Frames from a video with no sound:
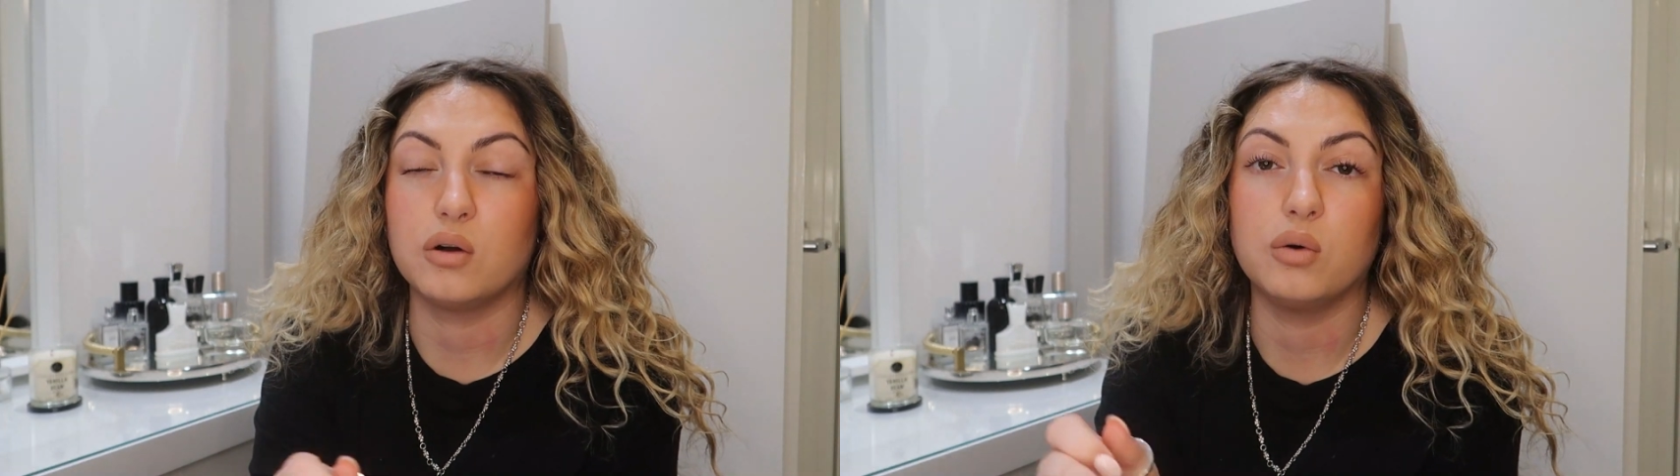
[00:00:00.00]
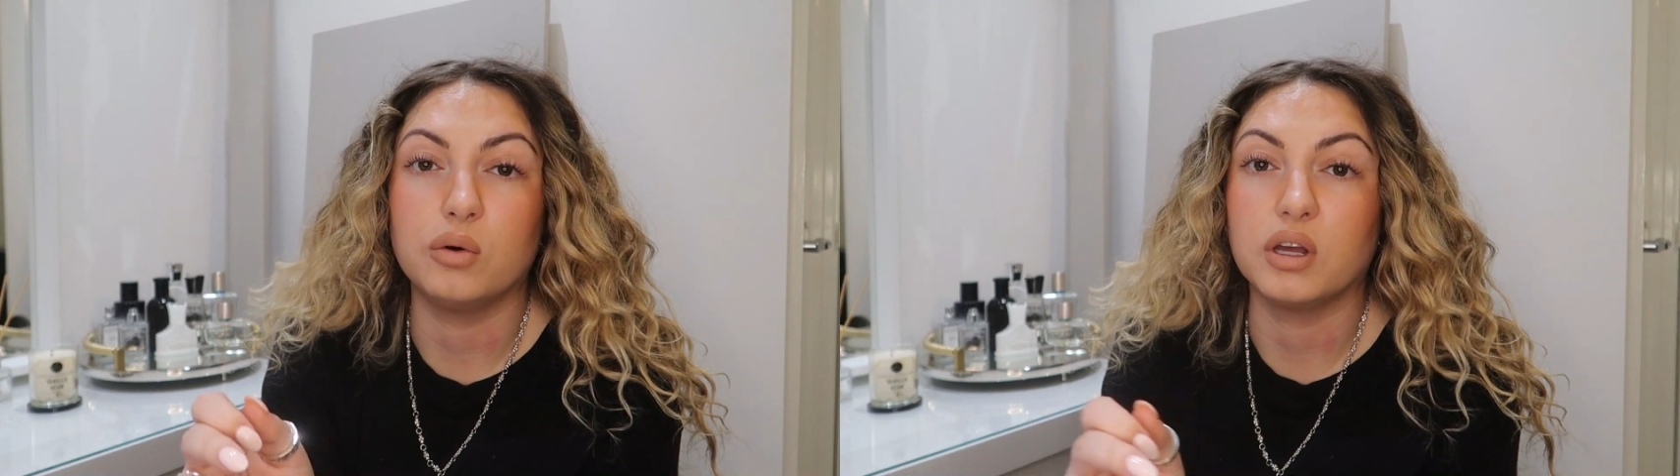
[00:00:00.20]

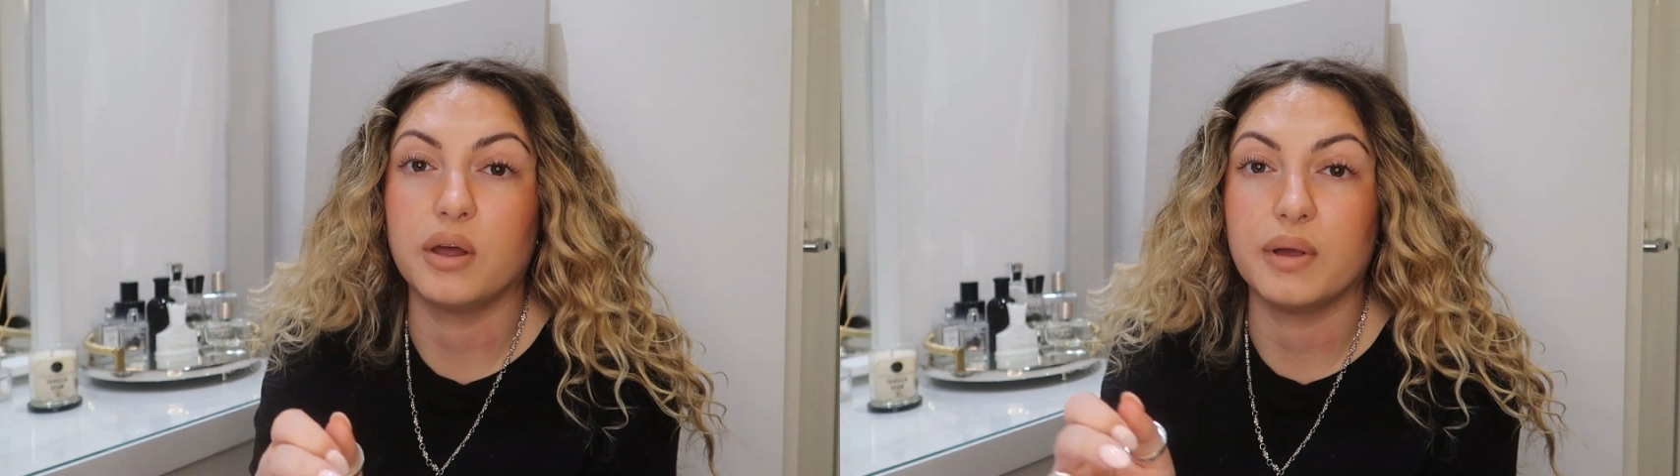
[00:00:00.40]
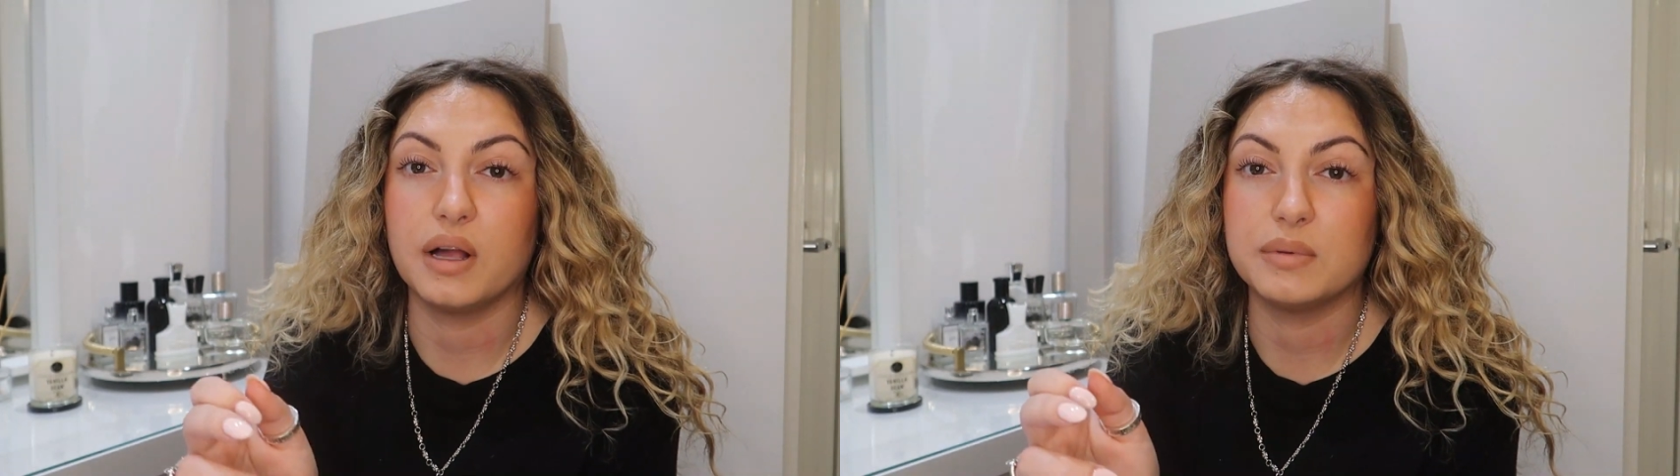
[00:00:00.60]
corner
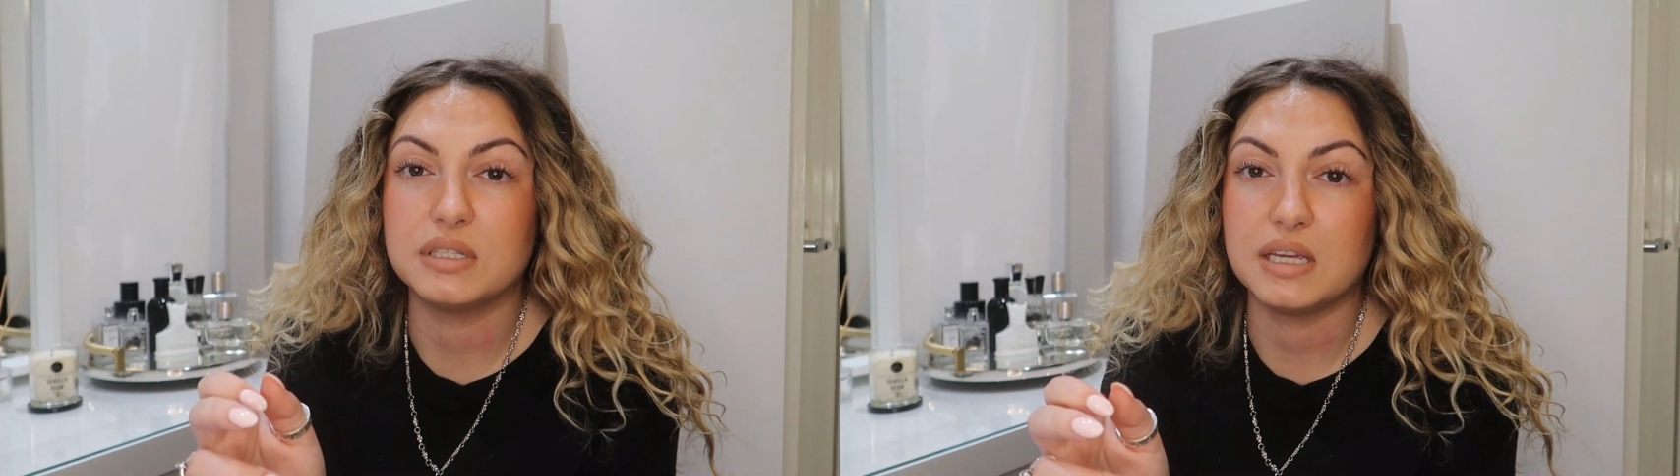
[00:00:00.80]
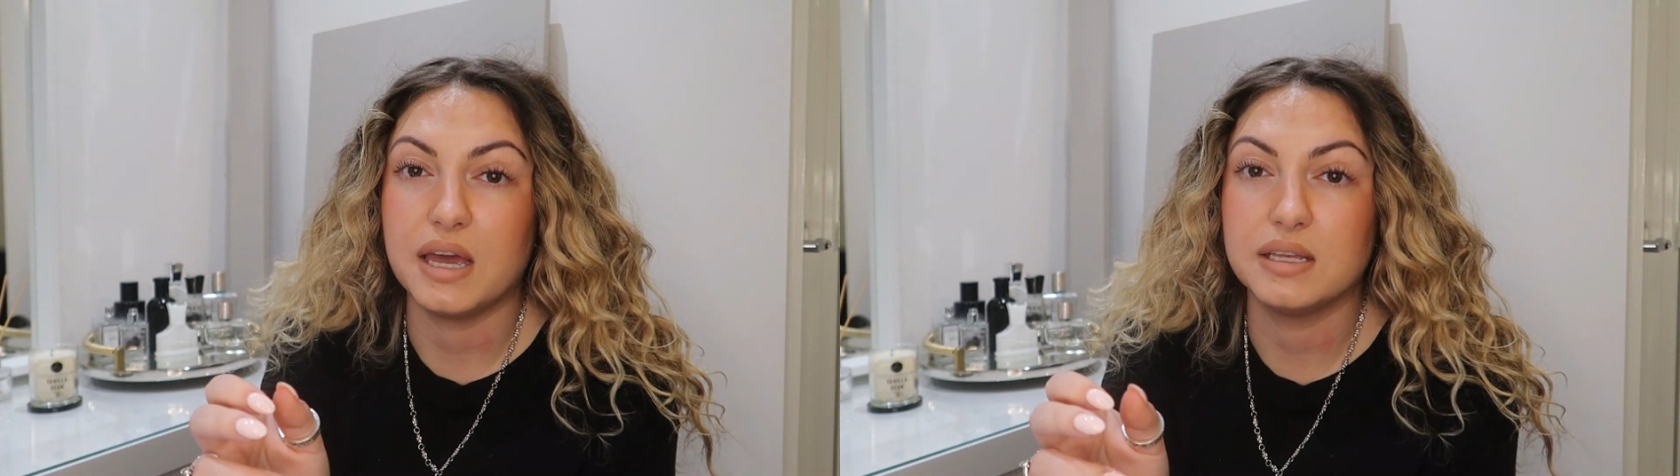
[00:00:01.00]
going up the
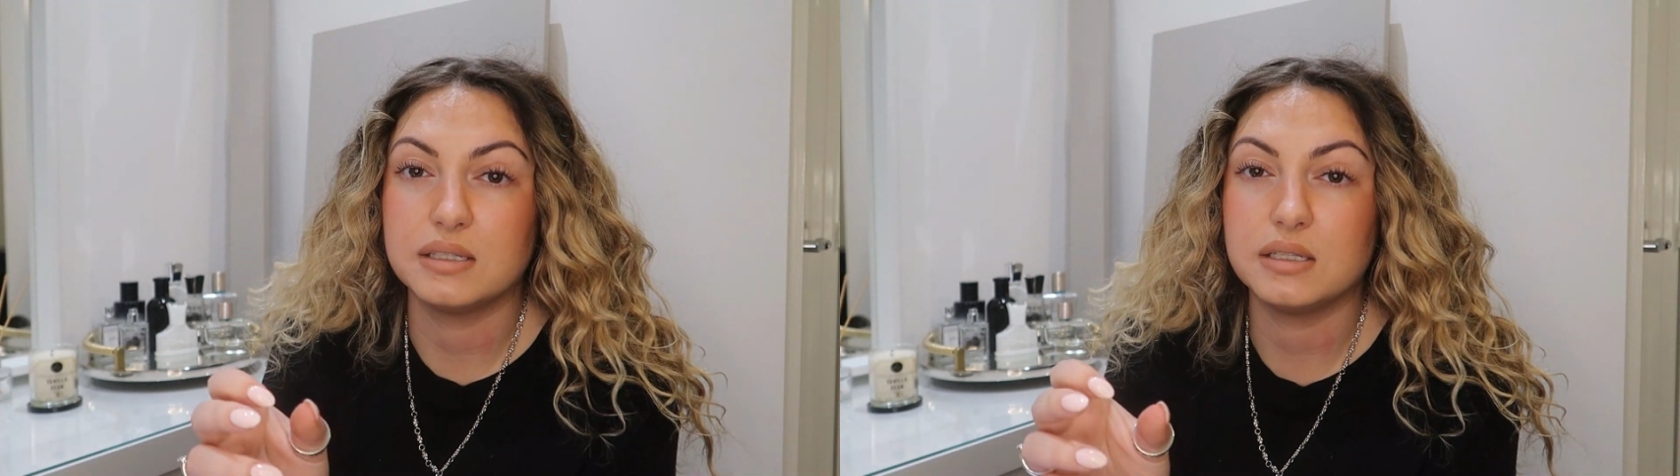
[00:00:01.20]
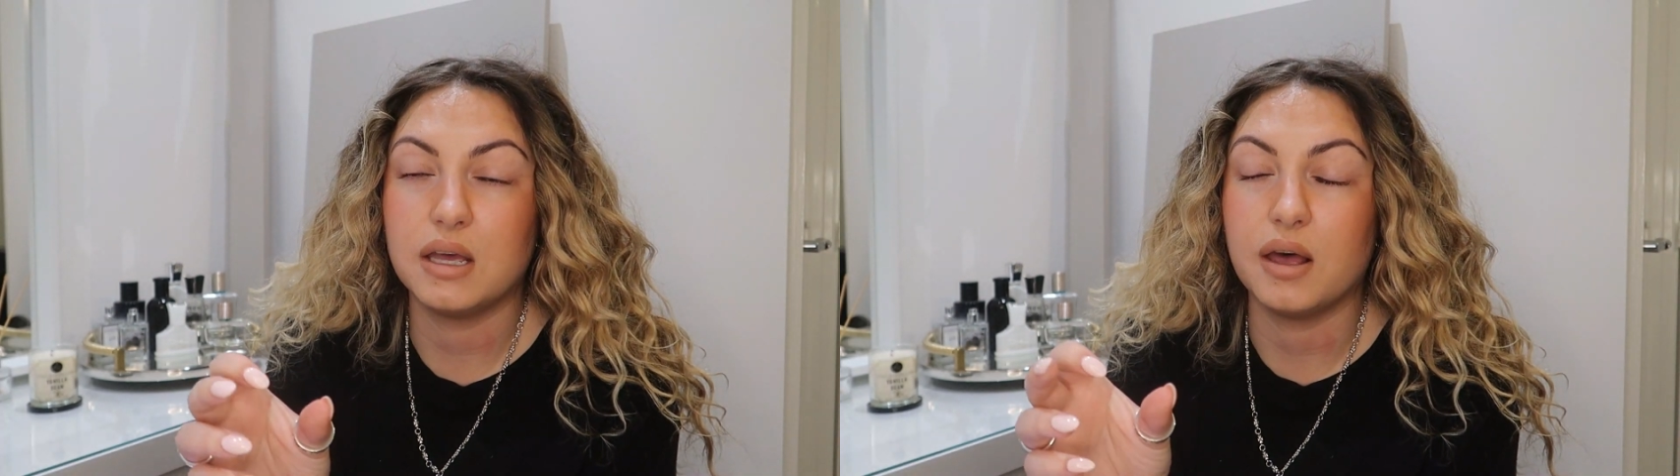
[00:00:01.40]
stairs,